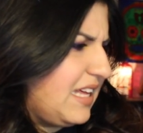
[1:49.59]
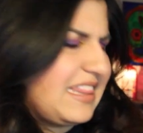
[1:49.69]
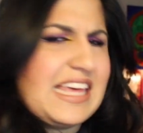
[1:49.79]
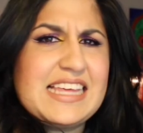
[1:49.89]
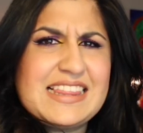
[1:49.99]

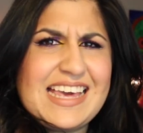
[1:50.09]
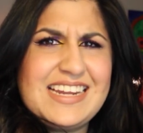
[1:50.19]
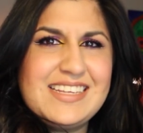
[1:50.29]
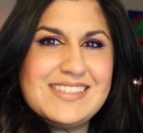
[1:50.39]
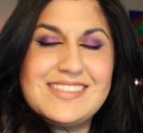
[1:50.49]

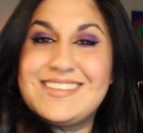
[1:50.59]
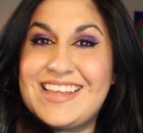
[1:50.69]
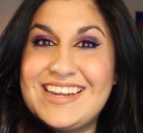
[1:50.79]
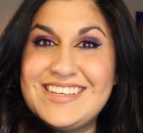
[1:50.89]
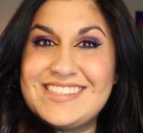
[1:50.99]

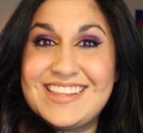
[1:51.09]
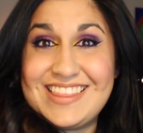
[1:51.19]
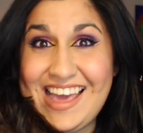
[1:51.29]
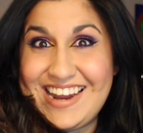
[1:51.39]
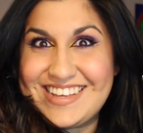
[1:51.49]
Lightest.
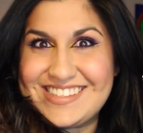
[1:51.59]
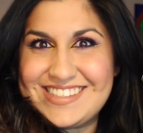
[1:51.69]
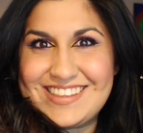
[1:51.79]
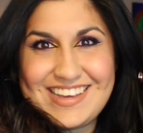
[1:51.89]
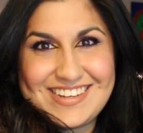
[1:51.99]

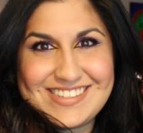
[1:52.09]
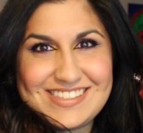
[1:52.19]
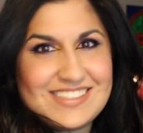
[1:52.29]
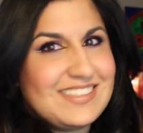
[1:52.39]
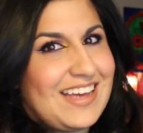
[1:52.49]

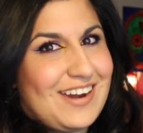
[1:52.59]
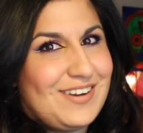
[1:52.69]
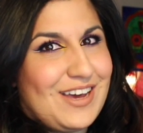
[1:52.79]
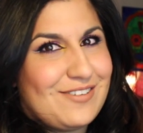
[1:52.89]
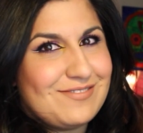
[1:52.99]
I
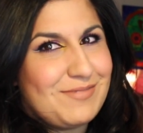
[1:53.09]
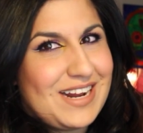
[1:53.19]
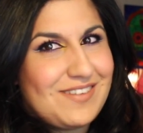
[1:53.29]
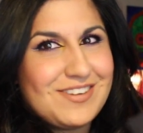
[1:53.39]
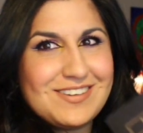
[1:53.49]
don't know. Whatever.